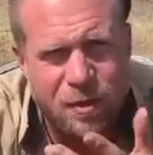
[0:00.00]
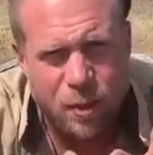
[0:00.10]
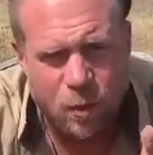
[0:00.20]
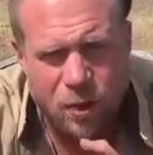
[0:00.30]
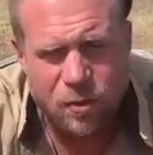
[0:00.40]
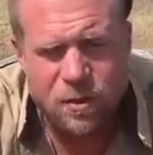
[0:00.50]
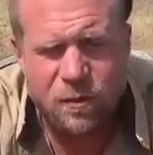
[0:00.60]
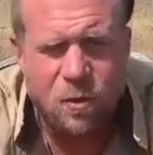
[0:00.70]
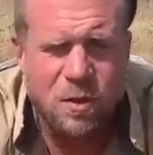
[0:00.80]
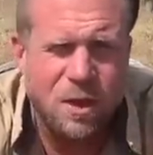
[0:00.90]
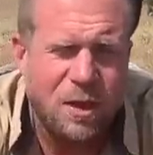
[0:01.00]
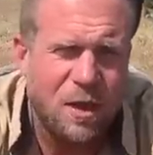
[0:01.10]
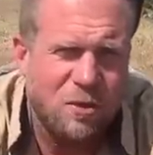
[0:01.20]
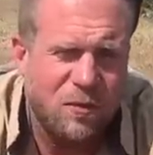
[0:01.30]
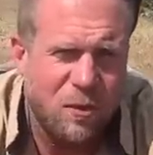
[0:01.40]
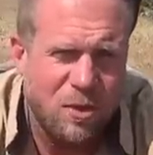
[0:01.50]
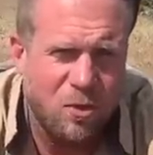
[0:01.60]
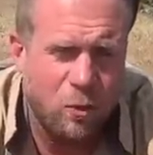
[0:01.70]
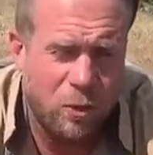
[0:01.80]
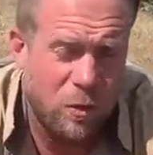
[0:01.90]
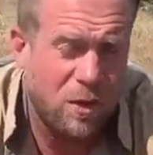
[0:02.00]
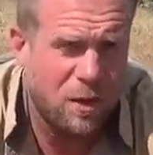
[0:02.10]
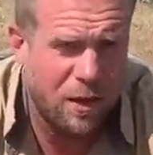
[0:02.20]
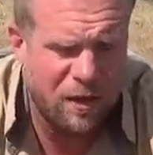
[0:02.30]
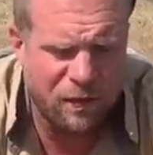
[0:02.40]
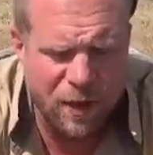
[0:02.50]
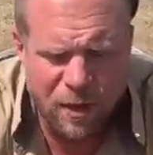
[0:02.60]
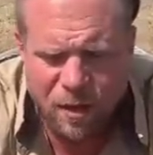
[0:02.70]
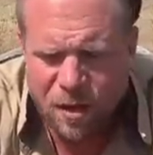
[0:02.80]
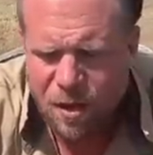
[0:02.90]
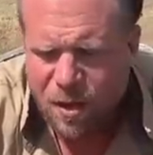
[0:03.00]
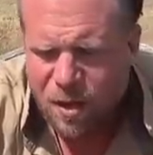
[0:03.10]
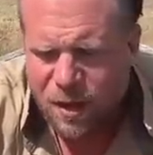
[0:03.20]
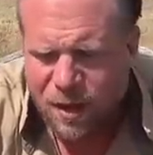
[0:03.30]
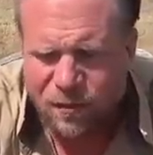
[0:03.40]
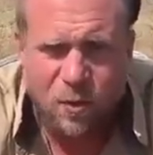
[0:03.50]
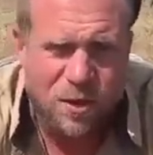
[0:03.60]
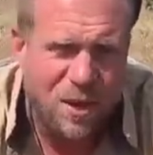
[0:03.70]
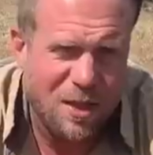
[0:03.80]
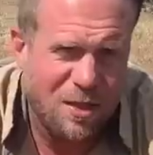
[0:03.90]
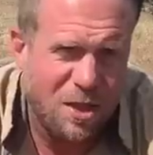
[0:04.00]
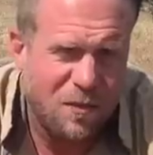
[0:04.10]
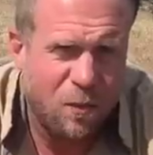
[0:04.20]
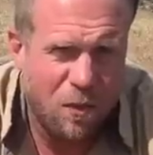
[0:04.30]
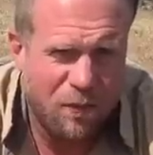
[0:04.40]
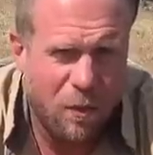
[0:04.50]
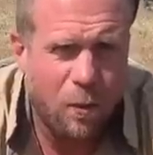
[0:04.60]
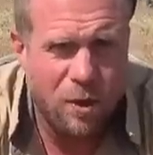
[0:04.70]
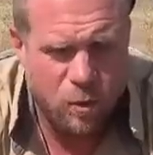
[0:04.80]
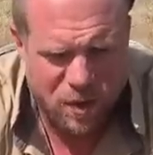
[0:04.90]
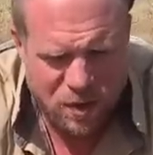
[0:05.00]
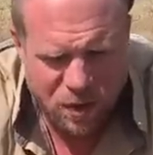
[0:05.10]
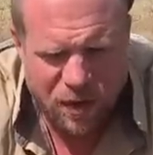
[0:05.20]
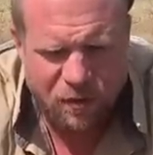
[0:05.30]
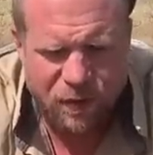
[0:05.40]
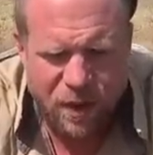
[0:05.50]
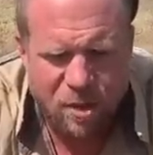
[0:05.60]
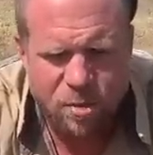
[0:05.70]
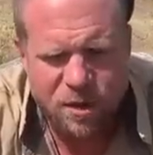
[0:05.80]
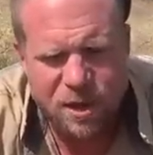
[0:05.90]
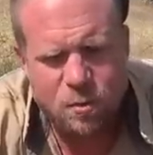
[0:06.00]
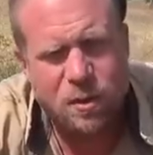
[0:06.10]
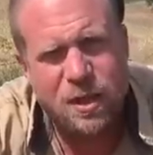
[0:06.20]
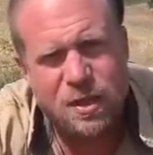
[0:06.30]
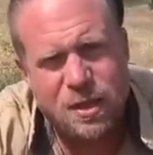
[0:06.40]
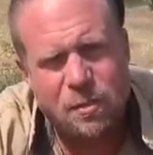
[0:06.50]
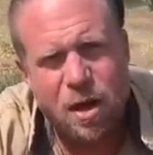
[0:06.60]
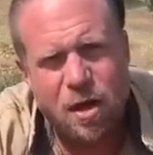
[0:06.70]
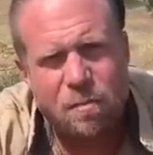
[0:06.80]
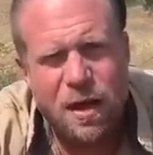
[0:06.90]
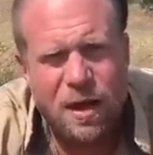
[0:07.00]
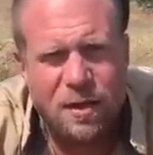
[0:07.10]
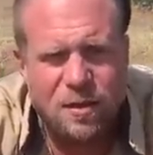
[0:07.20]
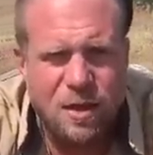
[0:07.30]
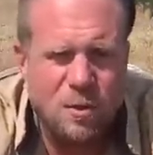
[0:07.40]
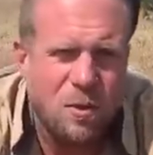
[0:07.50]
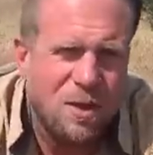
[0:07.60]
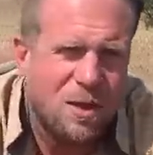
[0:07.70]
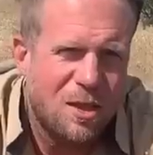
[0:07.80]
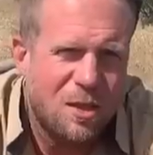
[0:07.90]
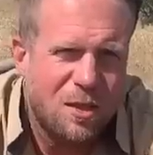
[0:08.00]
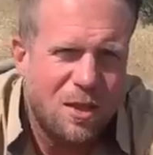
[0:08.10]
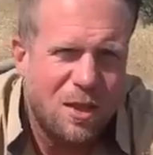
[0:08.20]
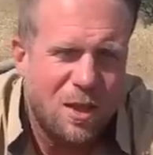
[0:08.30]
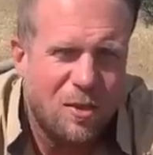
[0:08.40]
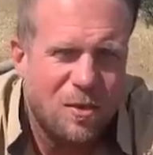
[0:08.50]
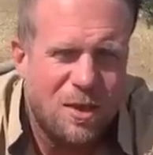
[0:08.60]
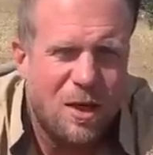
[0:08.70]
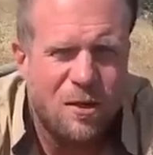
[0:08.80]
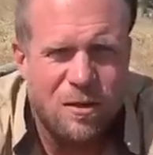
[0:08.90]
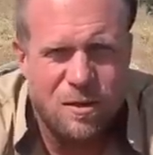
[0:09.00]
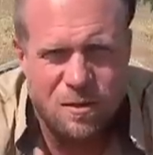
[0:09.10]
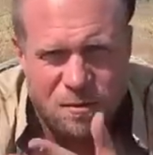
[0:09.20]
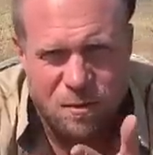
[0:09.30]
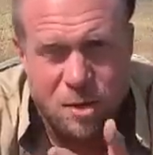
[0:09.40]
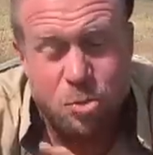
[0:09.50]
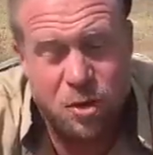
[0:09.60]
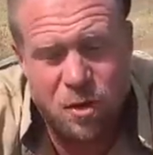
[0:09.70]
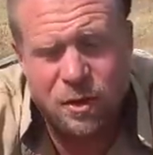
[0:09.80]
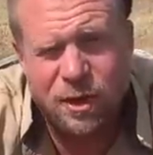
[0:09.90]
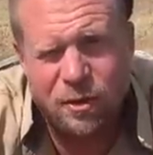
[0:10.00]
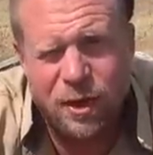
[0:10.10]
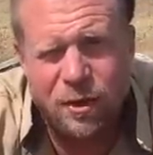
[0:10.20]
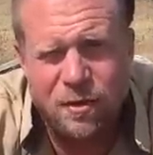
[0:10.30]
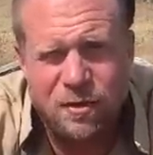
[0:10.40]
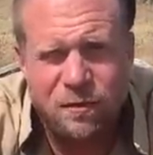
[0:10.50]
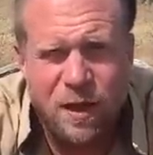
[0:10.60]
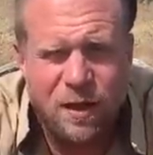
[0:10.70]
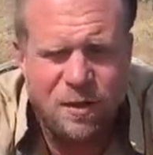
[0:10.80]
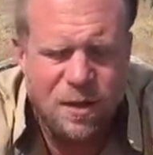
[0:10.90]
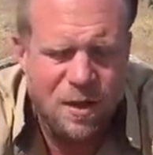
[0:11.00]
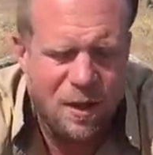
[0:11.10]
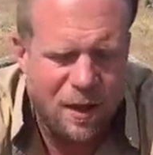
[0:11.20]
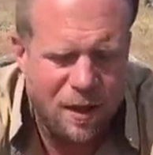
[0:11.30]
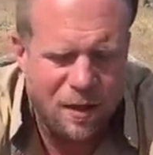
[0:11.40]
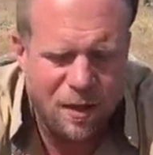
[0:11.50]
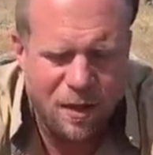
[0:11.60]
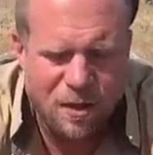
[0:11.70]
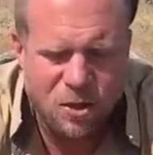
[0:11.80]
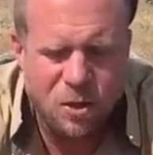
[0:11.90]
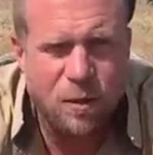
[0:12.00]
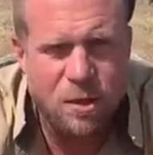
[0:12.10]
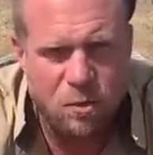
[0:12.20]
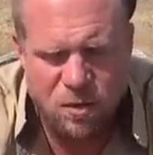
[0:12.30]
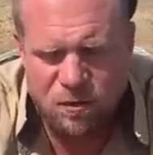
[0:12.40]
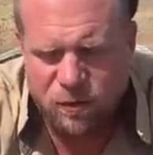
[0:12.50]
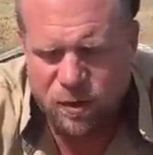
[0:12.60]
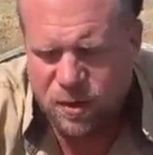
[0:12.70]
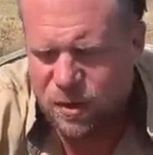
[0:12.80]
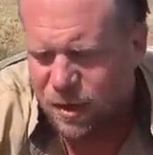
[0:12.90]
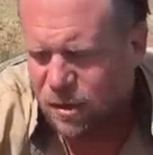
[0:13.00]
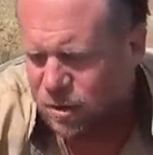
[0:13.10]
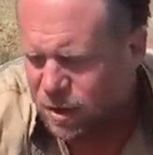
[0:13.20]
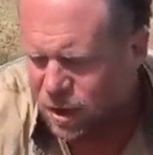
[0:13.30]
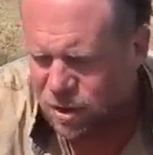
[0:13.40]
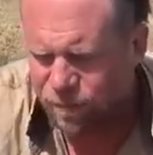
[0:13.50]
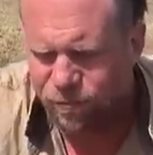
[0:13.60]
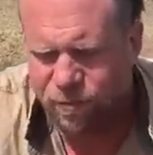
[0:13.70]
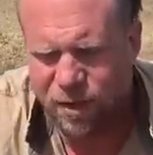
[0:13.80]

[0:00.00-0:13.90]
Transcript: There were others, of course, like the FG-42, which was select fire, and of course the STG-44, which was select fire, but these were the semi-automatics. These were essentially Hitler's Garands. There's a book called Hitler Garands, in fact, and uh, it's a good resource for this documentation.